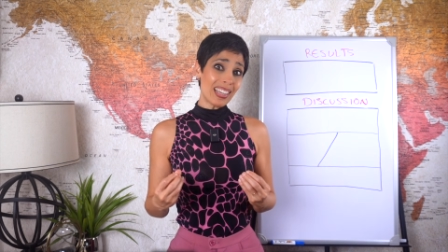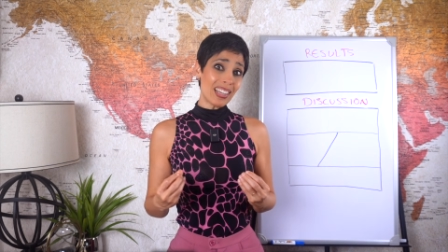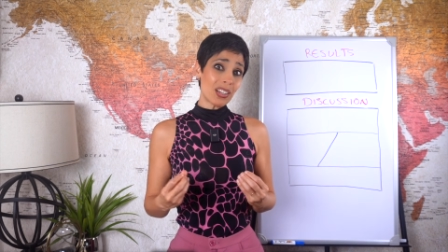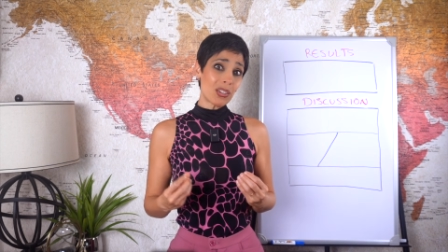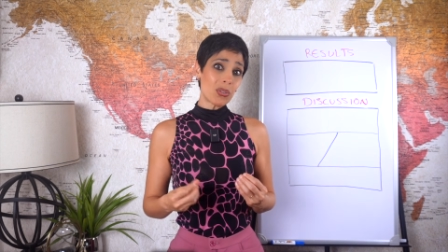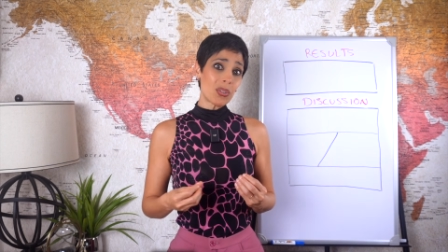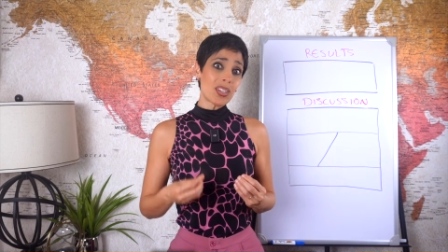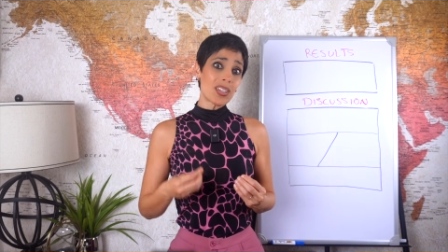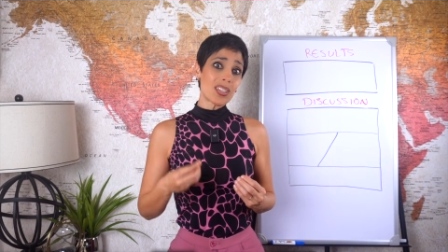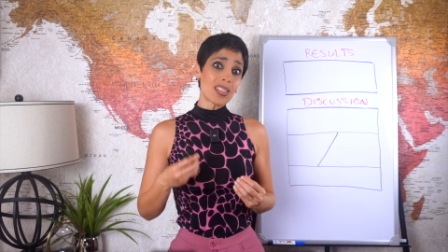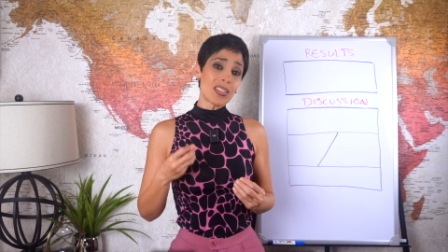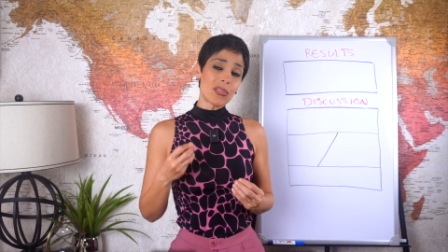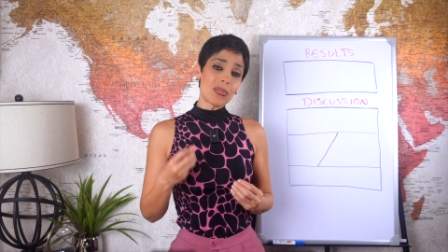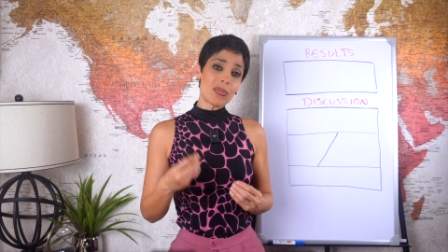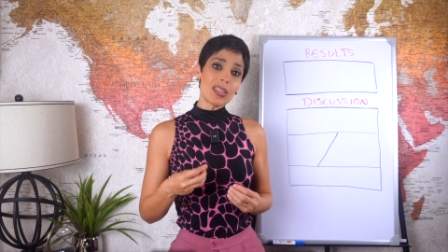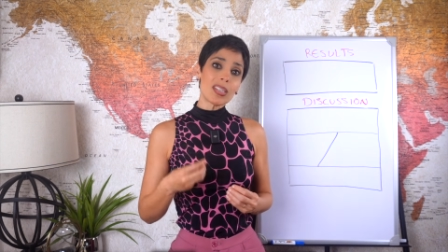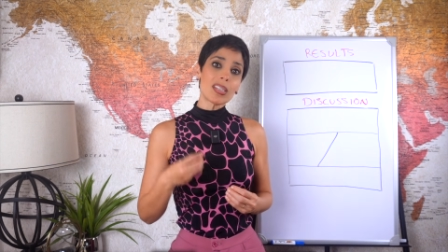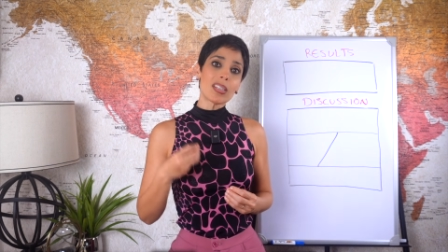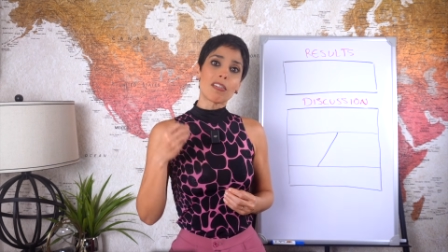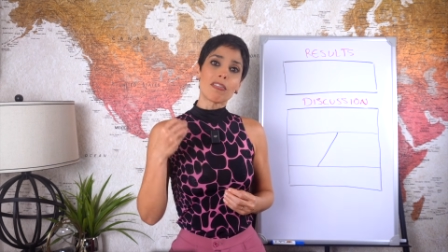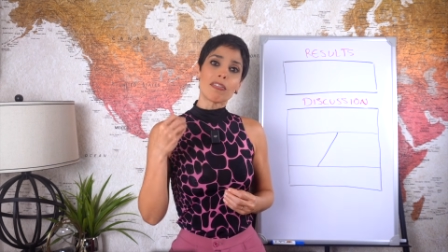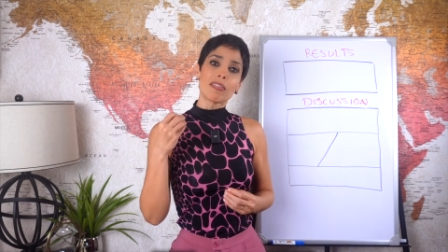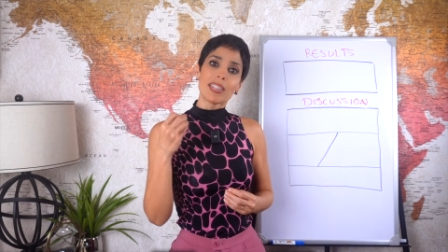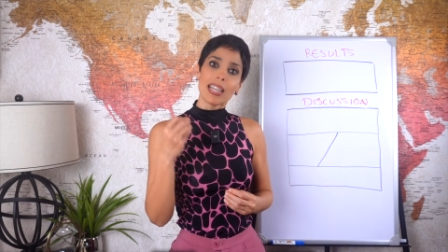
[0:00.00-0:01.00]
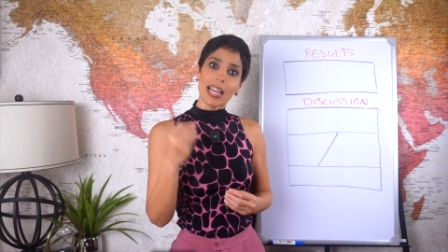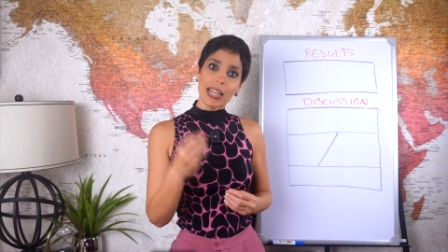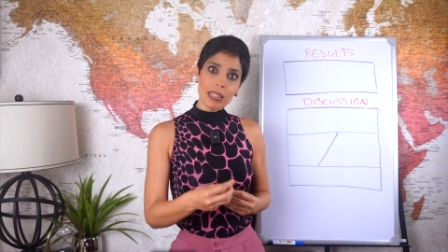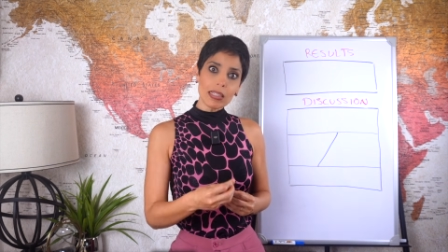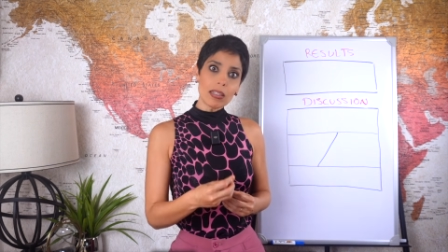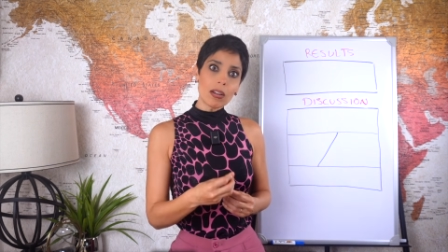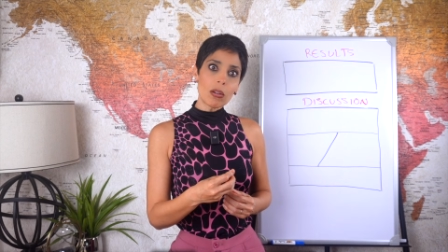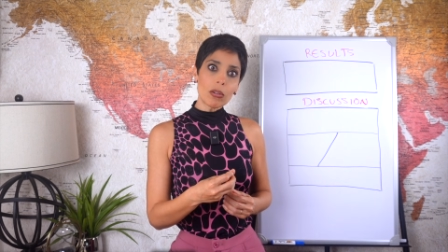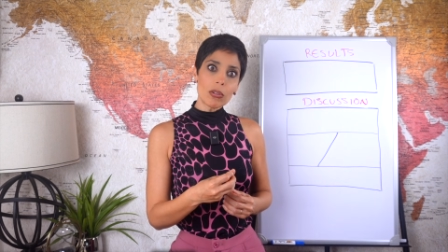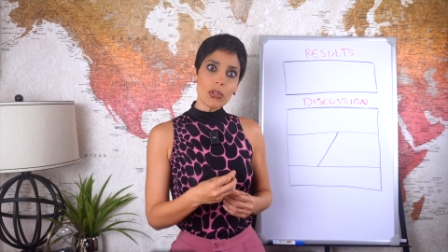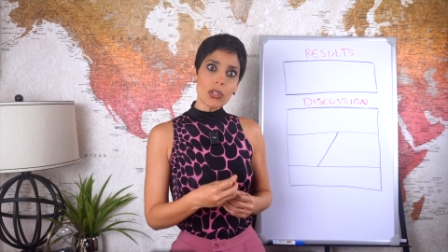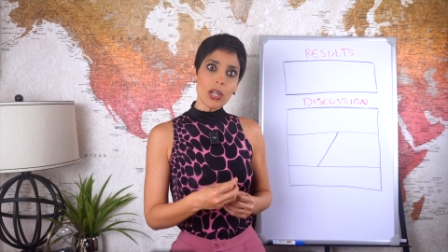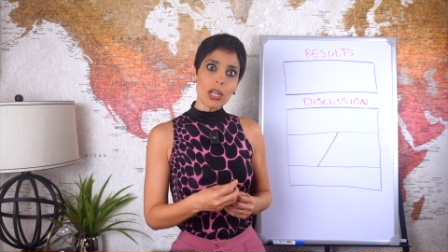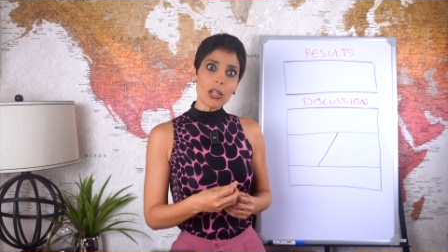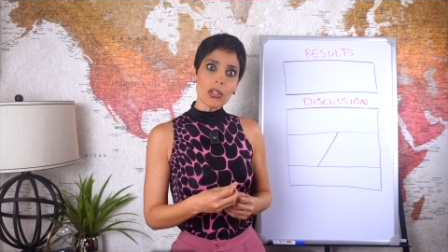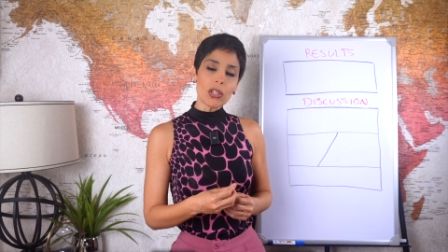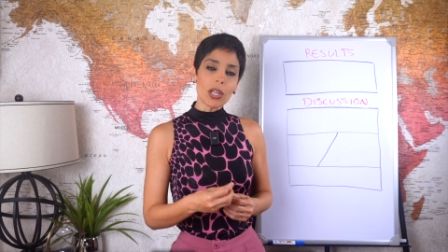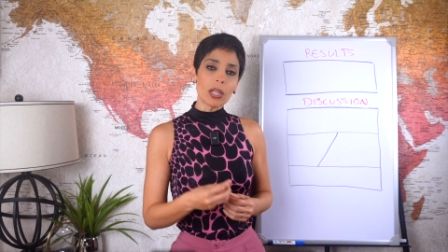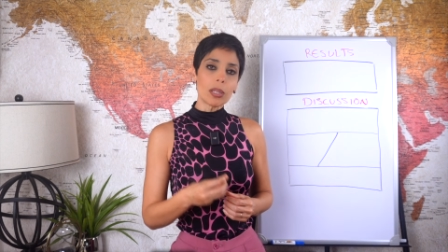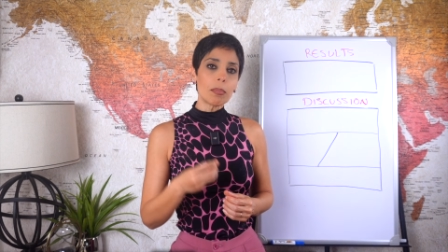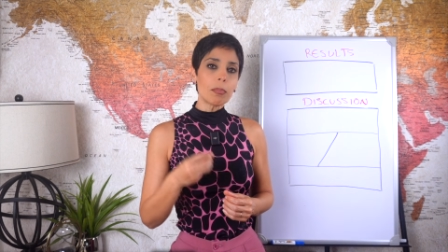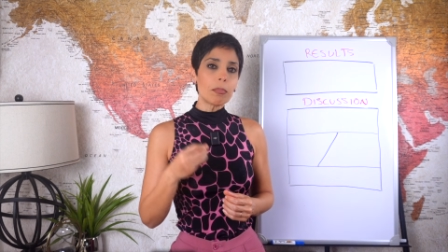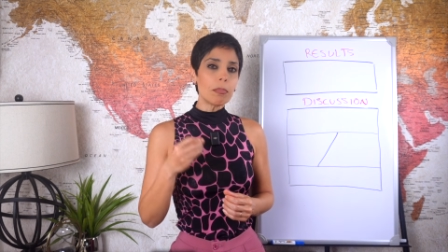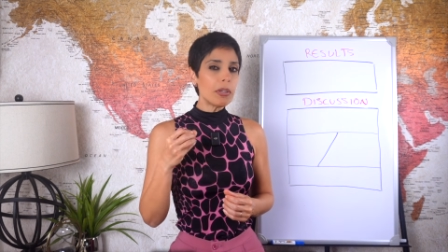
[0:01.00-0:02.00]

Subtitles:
increase the risk of technical rejection